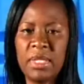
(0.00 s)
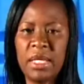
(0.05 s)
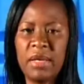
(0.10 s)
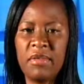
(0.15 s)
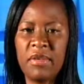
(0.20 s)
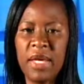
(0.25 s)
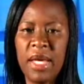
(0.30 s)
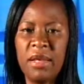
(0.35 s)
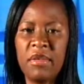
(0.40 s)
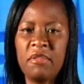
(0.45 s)

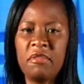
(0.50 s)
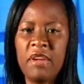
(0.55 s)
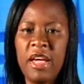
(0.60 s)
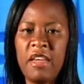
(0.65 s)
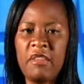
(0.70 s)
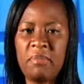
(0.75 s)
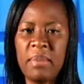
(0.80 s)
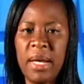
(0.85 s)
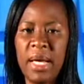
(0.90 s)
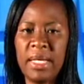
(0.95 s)
have gained
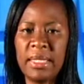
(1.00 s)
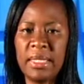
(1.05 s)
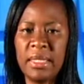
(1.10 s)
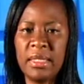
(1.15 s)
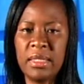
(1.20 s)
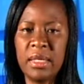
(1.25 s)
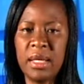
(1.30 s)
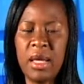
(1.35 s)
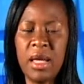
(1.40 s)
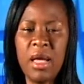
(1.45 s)
five
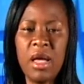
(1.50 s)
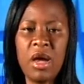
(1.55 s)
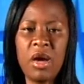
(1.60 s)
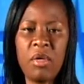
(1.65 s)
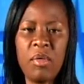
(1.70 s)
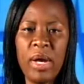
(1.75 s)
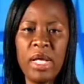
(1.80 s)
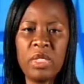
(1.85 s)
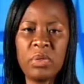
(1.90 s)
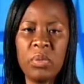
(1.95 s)
passes,
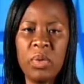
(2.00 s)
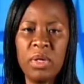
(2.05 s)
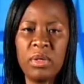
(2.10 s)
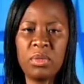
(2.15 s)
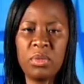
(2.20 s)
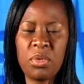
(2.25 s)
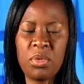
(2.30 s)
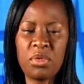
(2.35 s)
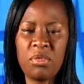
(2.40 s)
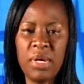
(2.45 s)
grades 1
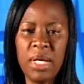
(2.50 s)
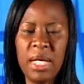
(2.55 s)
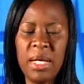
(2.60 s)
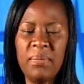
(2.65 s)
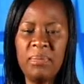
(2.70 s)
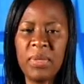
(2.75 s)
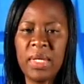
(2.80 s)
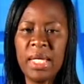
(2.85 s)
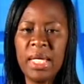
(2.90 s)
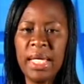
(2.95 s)
to 3,
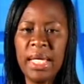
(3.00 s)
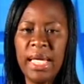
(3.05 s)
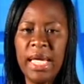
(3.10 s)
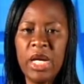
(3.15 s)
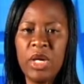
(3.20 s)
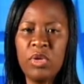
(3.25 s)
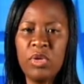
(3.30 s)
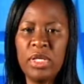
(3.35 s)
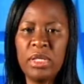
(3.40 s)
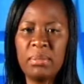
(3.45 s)

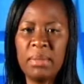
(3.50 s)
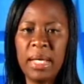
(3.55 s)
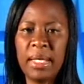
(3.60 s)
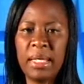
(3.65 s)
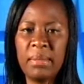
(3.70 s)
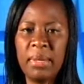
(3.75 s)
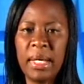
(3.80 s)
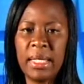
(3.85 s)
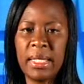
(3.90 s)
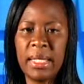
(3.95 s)
including
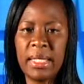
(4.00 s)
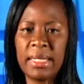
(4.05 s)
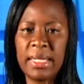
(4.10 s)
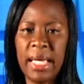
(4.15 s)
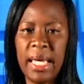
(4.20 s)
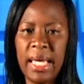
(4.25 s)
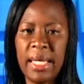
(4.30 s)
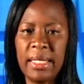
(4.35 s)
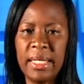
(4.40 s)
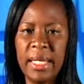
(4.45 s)
mathematics
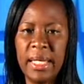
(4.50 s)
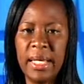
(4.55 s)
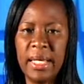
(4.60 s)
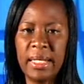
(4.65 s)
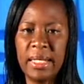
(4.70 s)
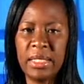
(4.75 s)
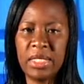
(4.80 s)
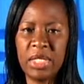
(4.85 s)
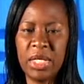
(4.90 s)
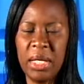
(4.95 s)
and
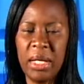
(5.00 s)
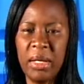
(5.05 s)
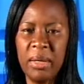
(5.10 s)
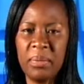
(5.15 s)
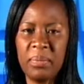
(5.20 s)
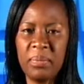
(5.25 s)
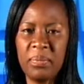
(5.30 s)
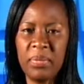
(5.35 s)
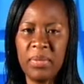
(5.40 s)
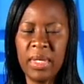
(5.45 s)
English A.
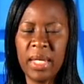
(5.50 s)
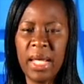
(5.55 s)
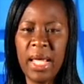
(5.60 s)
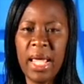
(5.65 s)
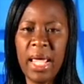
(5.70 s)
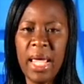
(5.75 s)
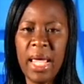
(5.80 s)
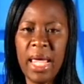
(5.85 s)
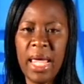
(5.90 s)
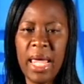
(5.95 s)

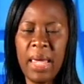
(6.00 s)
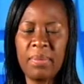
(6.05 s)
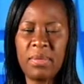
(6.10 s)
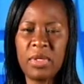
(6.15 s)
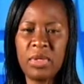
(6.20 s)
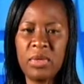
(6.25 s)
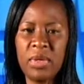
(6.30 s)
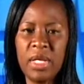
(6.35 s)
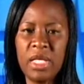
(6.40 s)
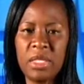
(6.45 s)
CAPE
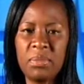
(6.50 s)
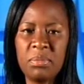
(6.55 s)
students